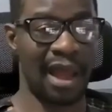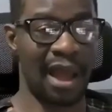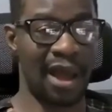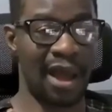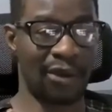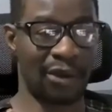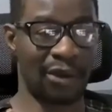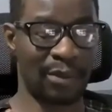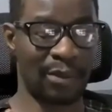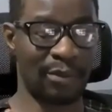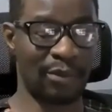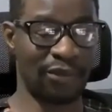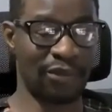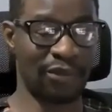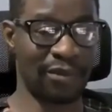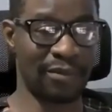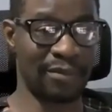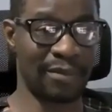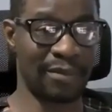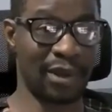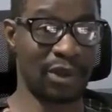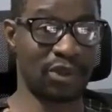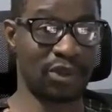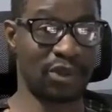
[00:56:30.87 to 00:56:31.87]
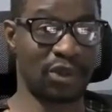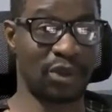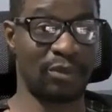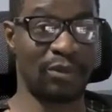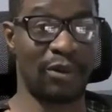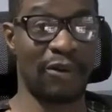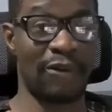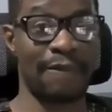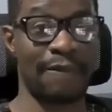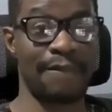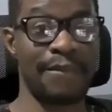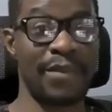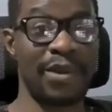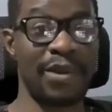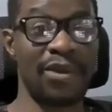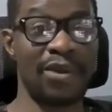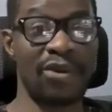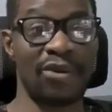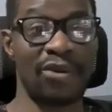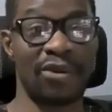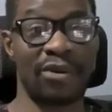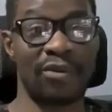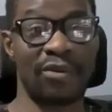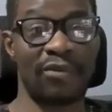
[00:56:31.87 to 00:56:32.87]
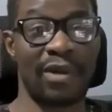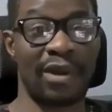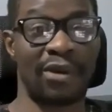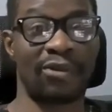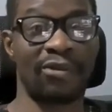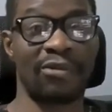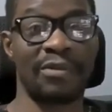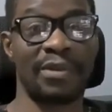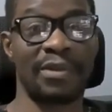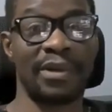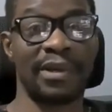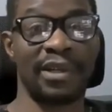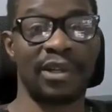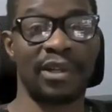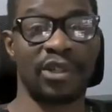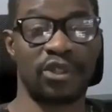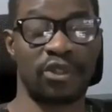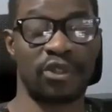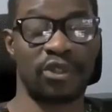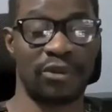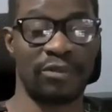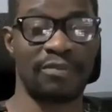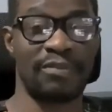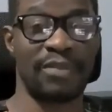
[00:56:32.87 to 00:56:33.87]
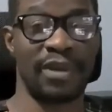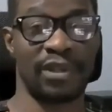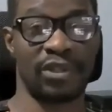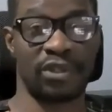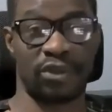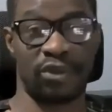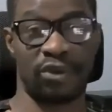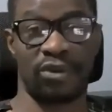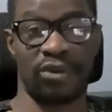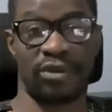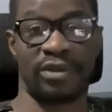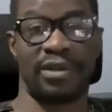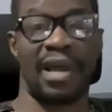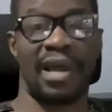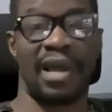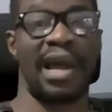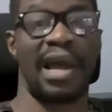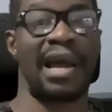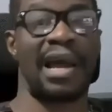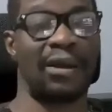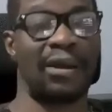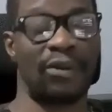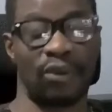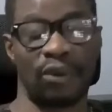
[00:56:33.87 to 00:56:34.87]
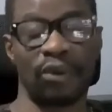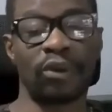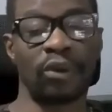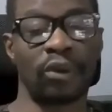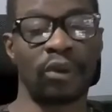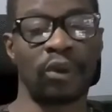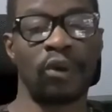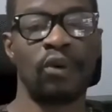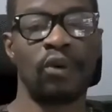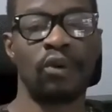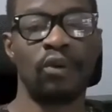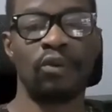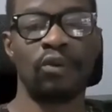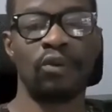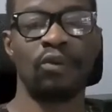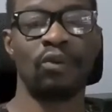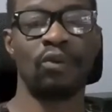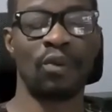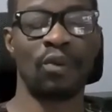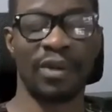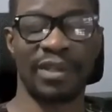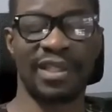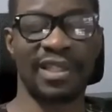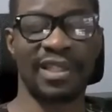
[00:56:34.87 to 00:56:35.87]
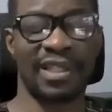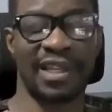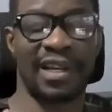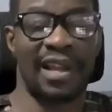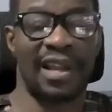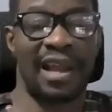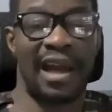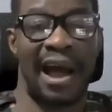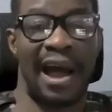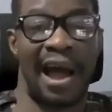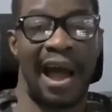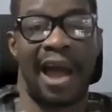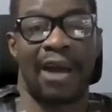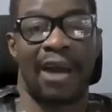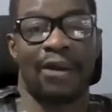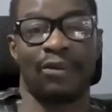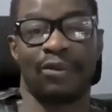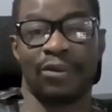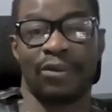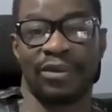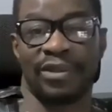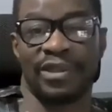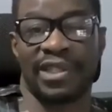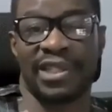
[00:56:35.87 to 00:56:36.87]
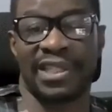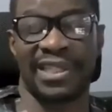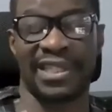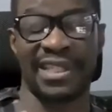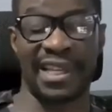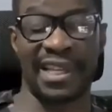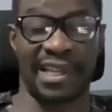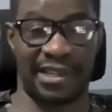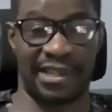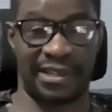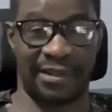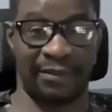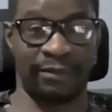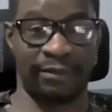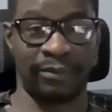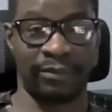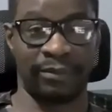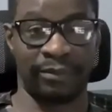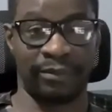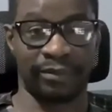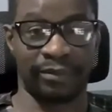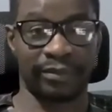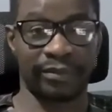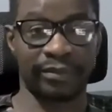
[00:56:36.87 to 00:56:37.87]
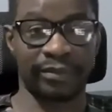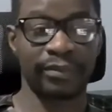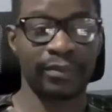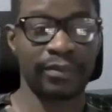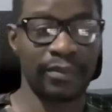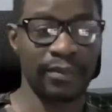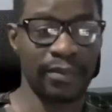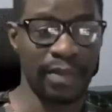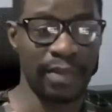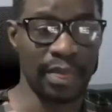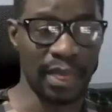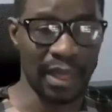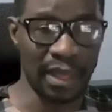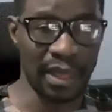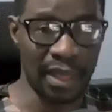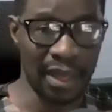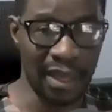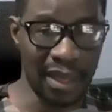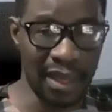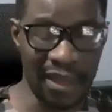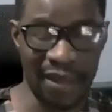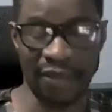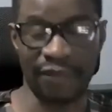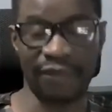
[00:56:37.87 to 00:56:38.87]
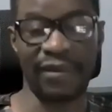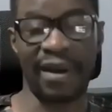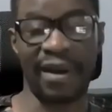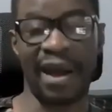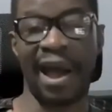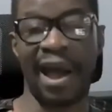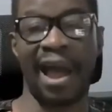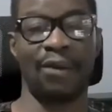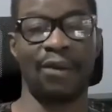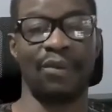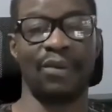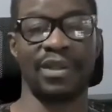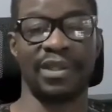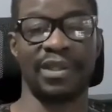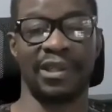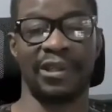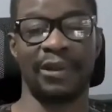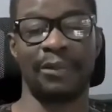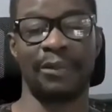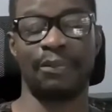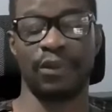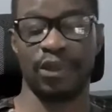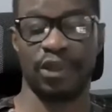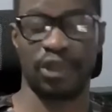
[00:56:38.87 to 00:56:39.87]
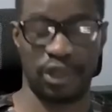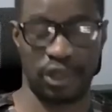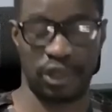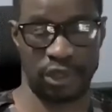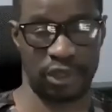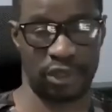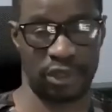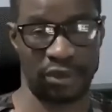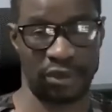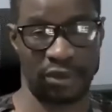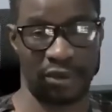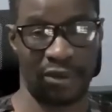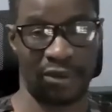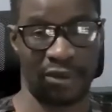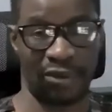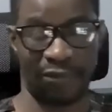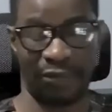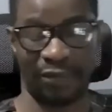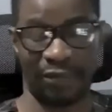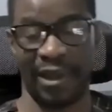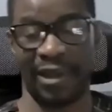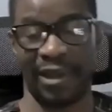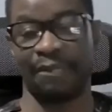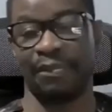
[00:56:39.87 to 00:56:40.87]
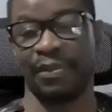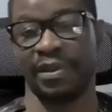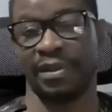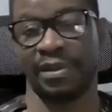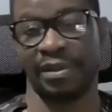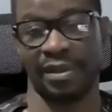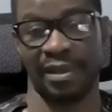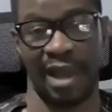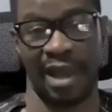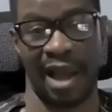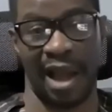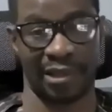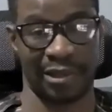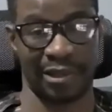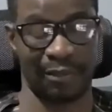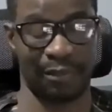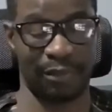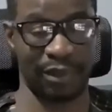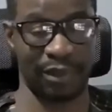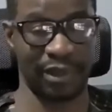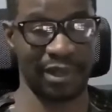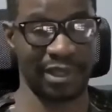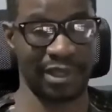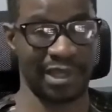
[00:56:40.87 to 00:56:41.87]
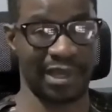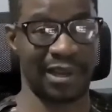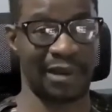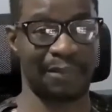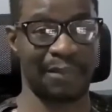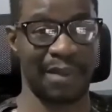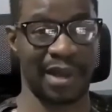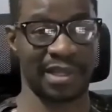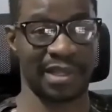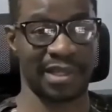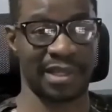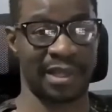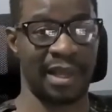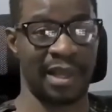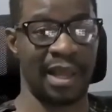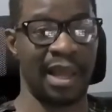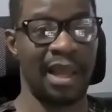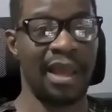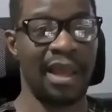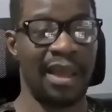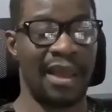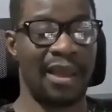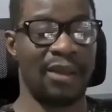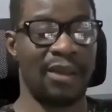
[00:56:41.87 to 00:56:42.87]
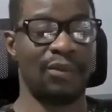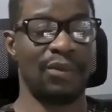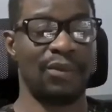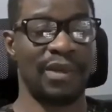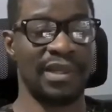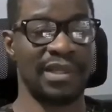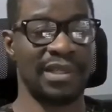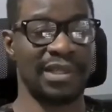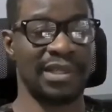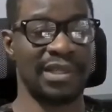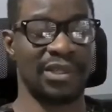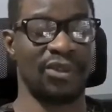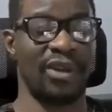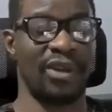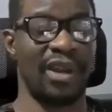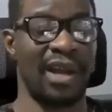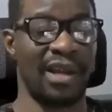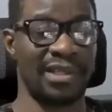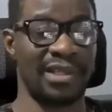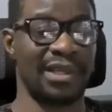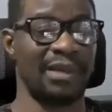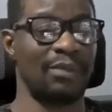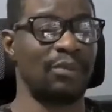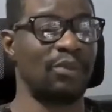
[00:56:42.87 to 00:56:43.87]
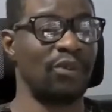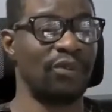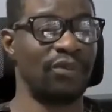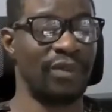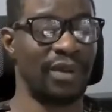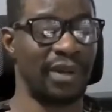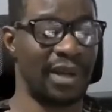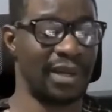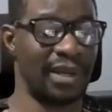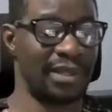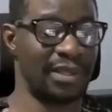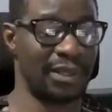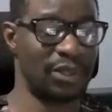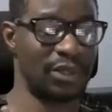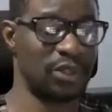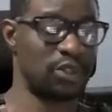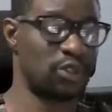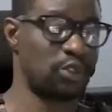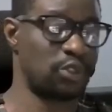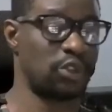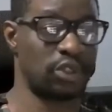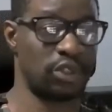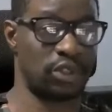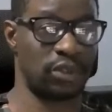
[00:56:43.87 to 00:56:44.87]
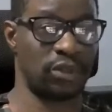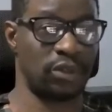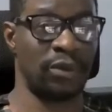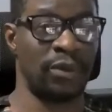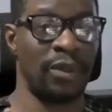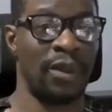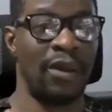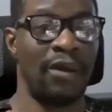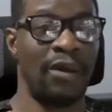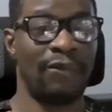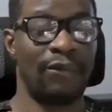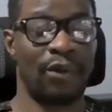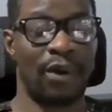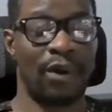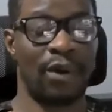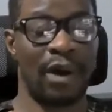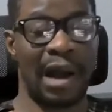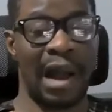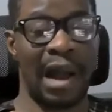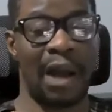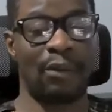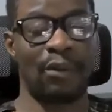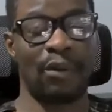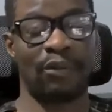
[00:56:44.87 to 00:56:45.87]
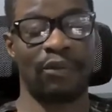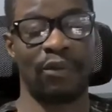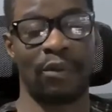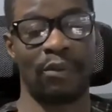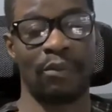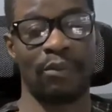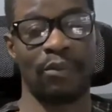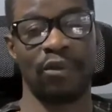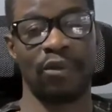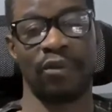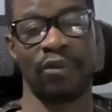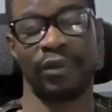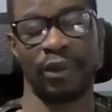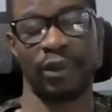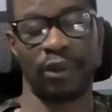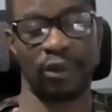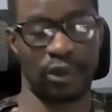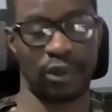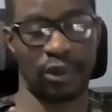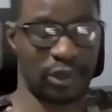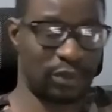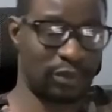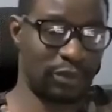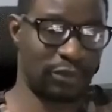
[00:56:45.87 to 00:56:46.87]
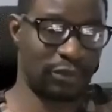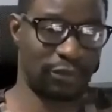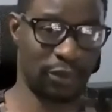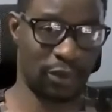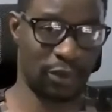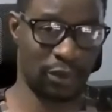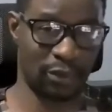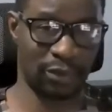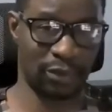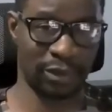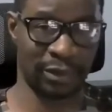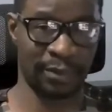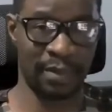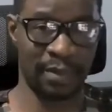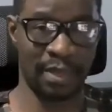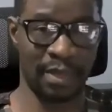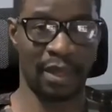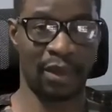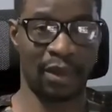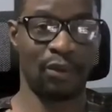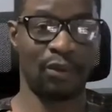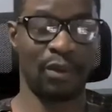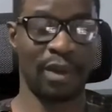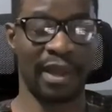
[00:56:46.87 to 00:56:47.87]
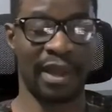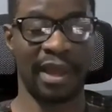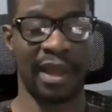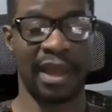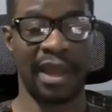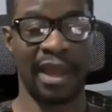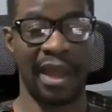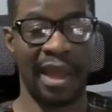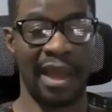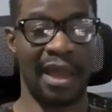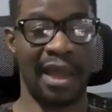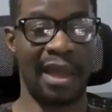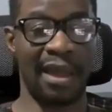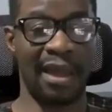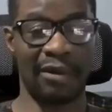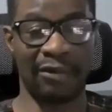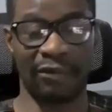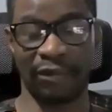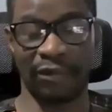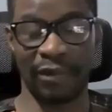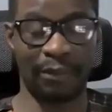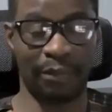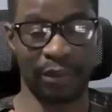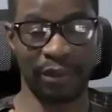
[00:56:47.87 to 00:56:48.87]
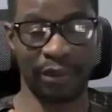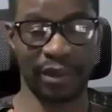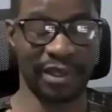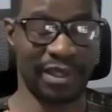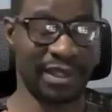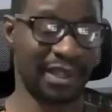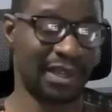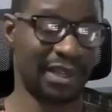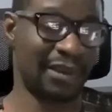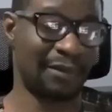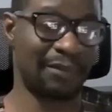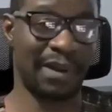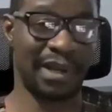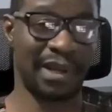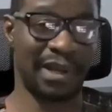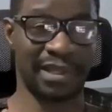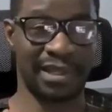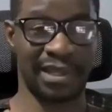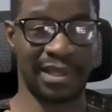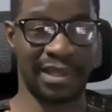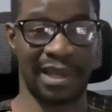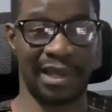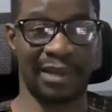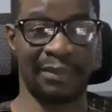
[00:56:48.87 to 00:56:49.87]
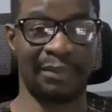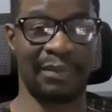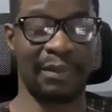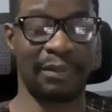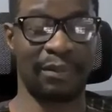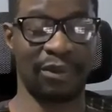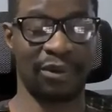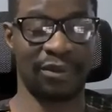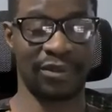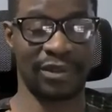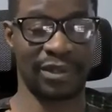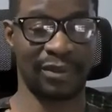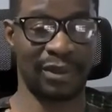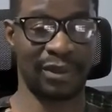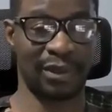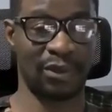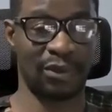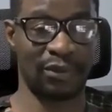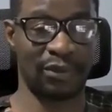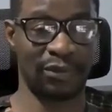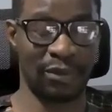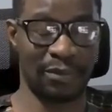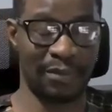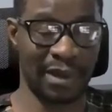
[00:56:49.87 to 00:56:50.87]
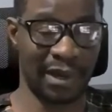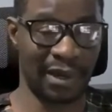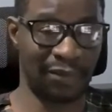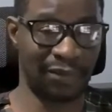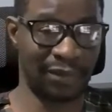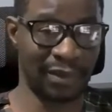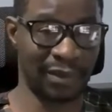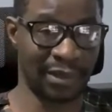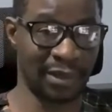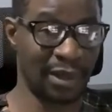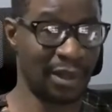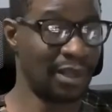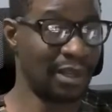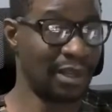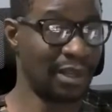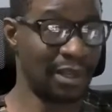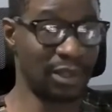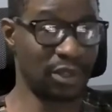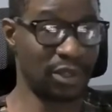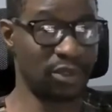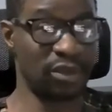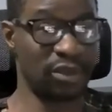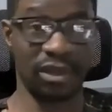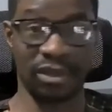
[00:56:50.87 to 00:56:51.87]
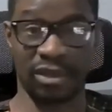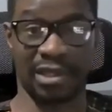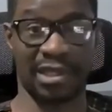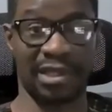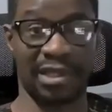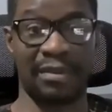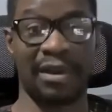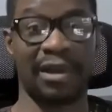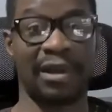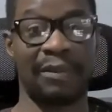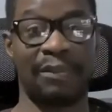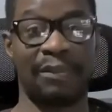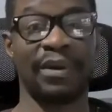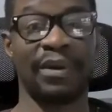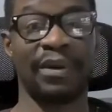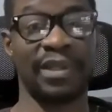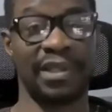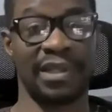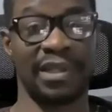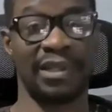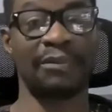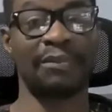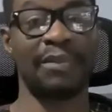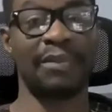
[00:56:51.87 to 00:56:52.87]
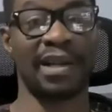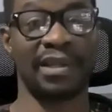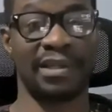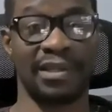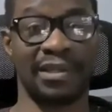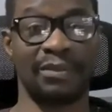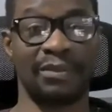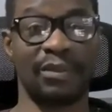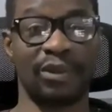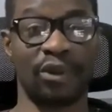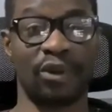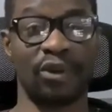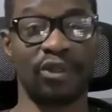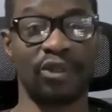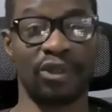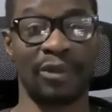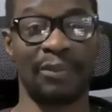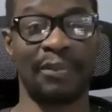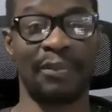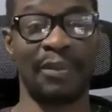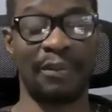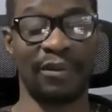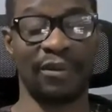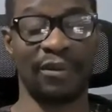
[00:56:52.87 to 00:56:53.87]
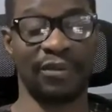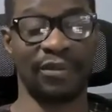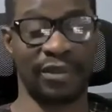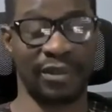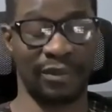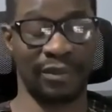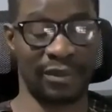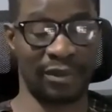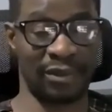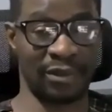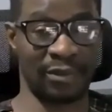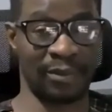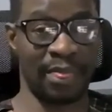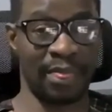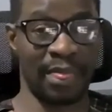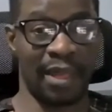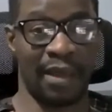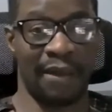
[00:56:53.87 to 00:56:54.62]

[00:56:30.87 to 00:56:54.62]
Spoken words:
I'll be able to make some of my own recommendation based on dialogue. What thing I will seek if I was in the position of APC as a political party and we sit on a table for get a discussion for how we move the country forward with every political party and the people of Sierra Leone for benefit. It's not just about the political parties, but also the people of Sierra Leone.